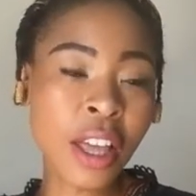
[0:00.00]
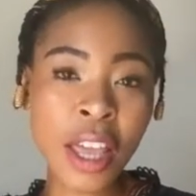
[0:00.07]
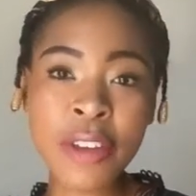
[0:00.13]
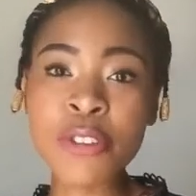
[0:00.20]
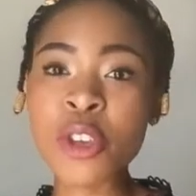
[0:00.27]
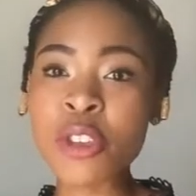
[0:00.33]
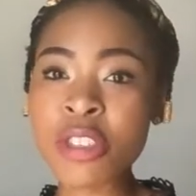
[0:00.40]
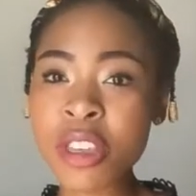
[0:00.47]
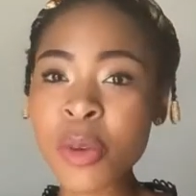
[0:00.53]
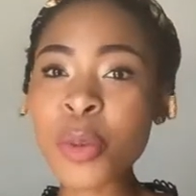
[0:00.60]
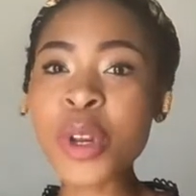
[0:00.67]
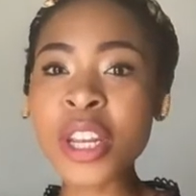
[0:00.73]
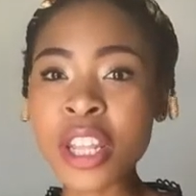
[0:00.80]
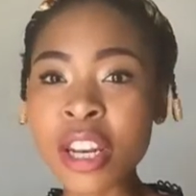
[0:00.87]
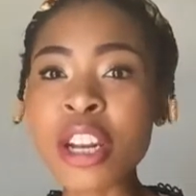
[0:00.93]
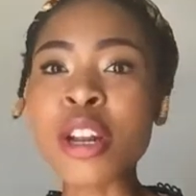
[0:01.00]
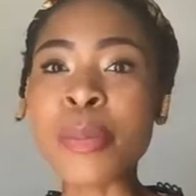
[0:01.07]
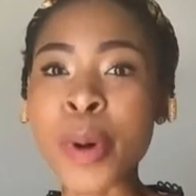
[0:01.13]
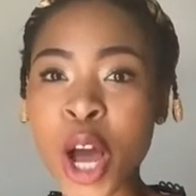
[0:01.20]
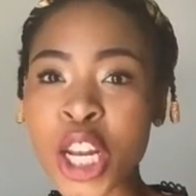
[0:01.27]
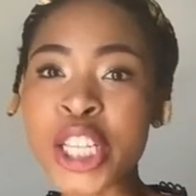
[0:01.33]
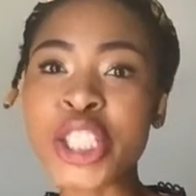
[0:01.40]
If you think we need an
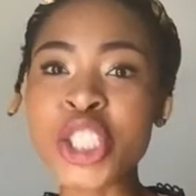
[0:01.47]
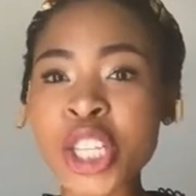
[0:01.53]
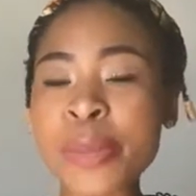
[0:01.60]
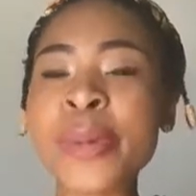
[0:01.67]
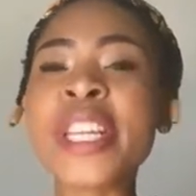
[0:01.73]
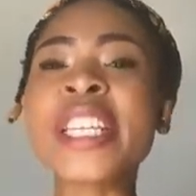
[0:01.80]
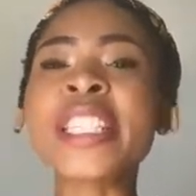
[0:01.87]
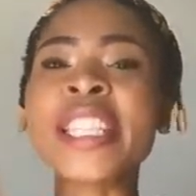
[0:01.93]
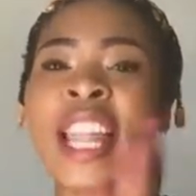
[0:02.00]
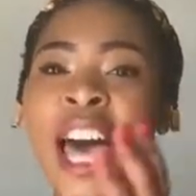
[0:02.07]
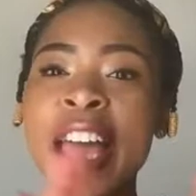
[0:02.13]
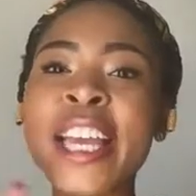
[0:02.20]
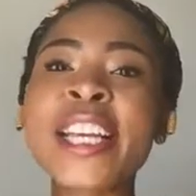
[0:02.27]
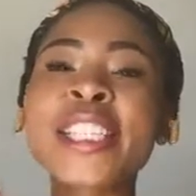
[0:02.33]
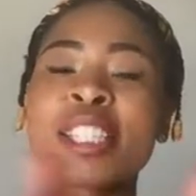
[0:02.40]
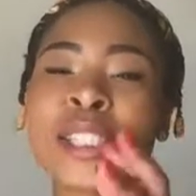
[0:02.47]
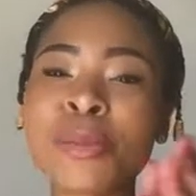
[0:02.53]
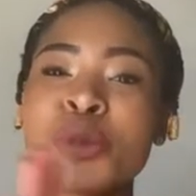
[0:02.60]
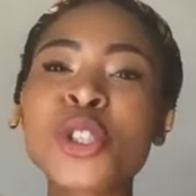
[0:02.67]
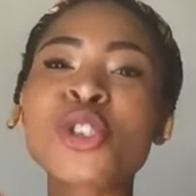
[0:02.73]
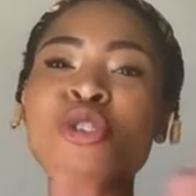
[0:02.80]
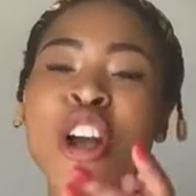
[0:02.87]
apology, please like,
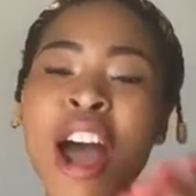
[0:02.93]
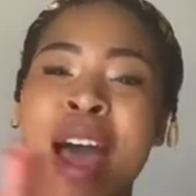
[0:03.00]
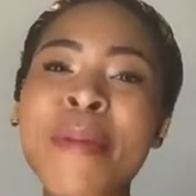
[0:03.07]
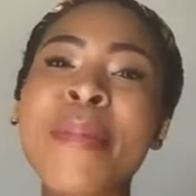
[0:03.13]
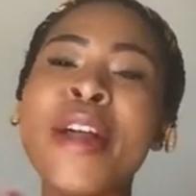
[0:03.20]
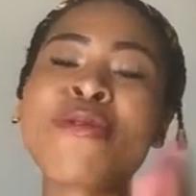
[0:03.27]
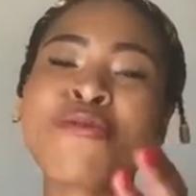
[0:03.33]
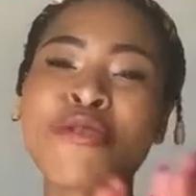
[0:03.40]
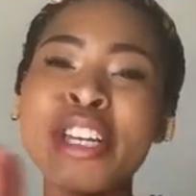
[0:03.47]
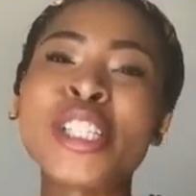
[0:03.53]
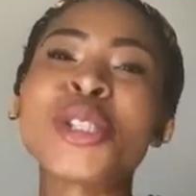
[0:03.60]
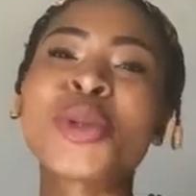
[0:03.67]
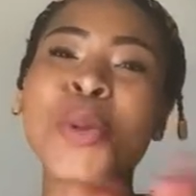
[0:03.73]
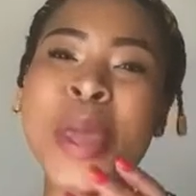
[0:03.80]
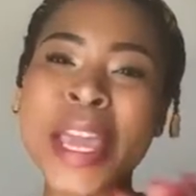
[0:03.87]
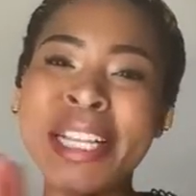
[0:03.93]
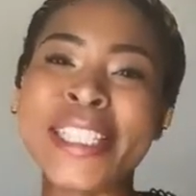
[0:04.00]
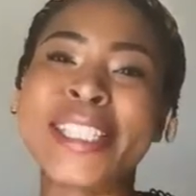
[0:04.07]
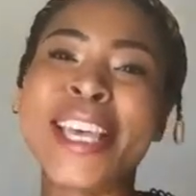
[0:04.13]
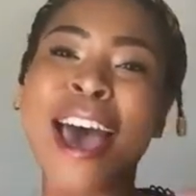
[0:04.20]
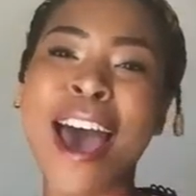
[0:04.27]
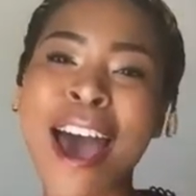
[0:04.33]
subscribe, and
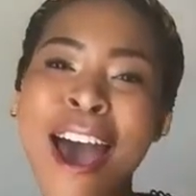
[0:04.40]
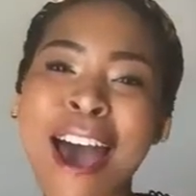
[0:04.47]
retweet.